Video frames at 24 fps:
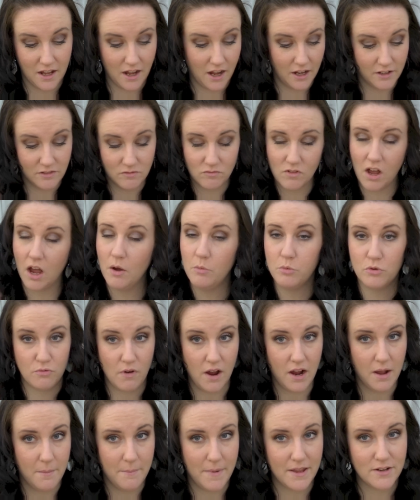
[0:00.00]
I would
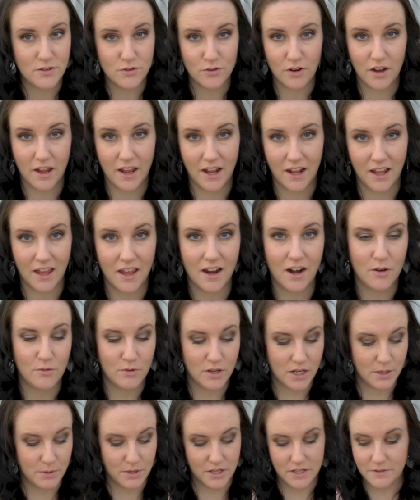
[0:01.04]
recommend trying it. I
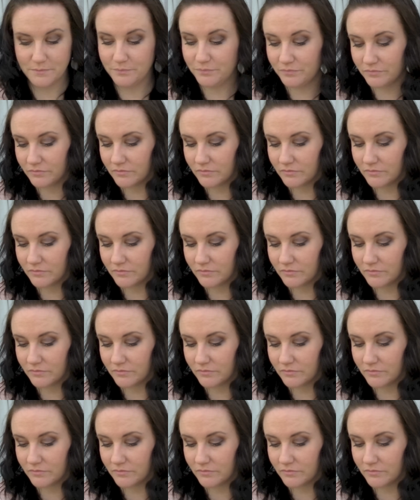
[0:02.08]
really would.